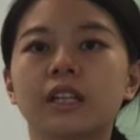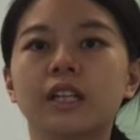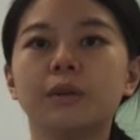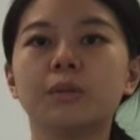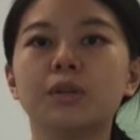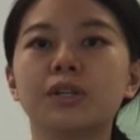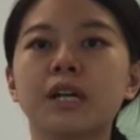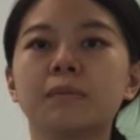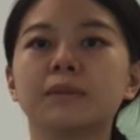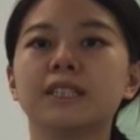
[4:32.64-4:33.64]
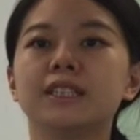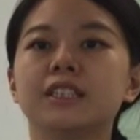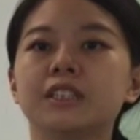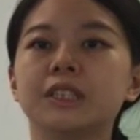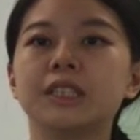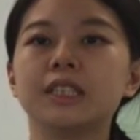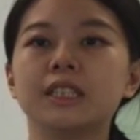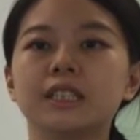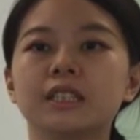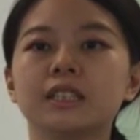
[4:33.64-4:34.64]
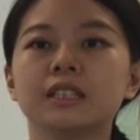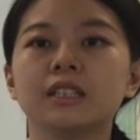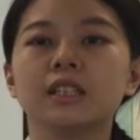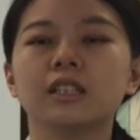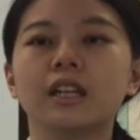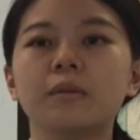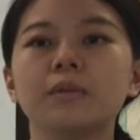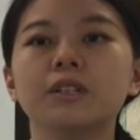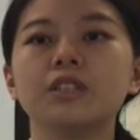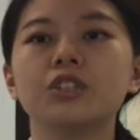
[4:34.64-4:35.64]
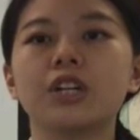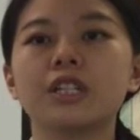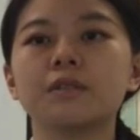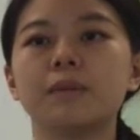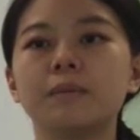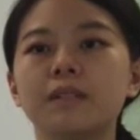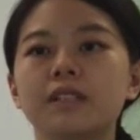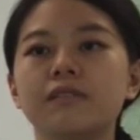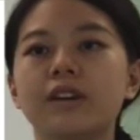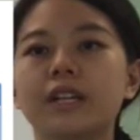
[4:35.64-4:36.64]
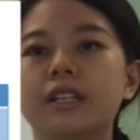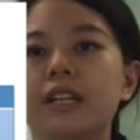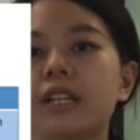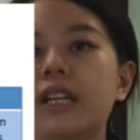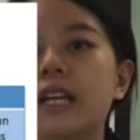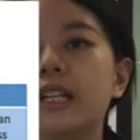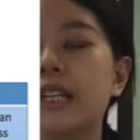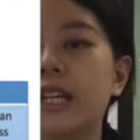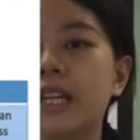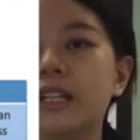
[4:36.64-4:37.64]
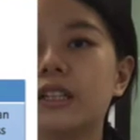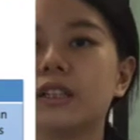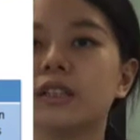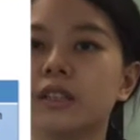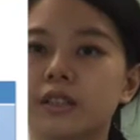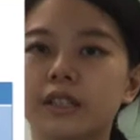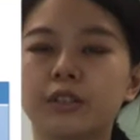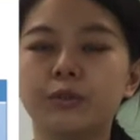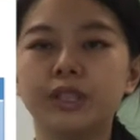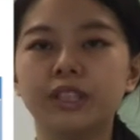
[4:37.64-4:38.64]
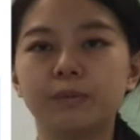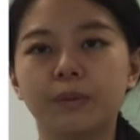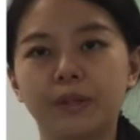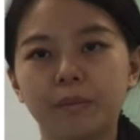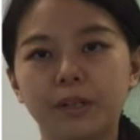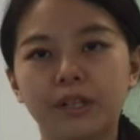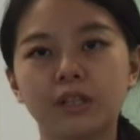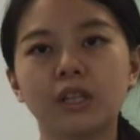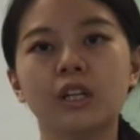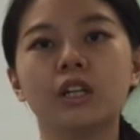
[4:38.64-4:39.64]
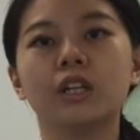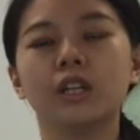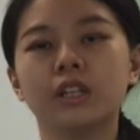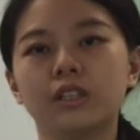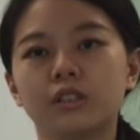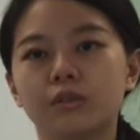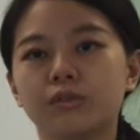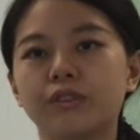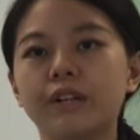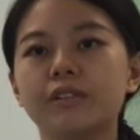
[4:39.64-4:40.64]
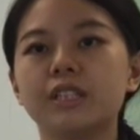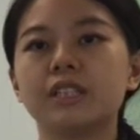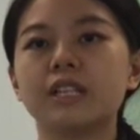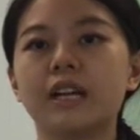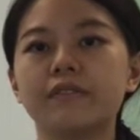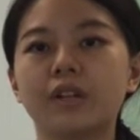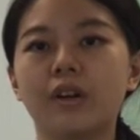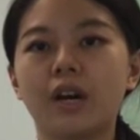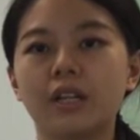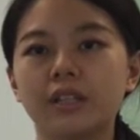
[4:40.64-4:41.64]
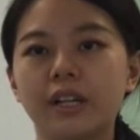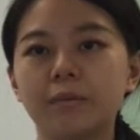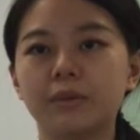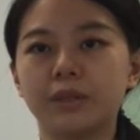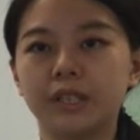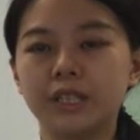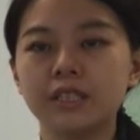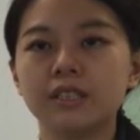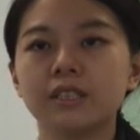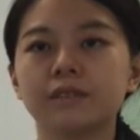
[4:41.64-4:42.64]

In more complex circumstances, the employees' jobs may be divided and then redeployment to various types of other employees.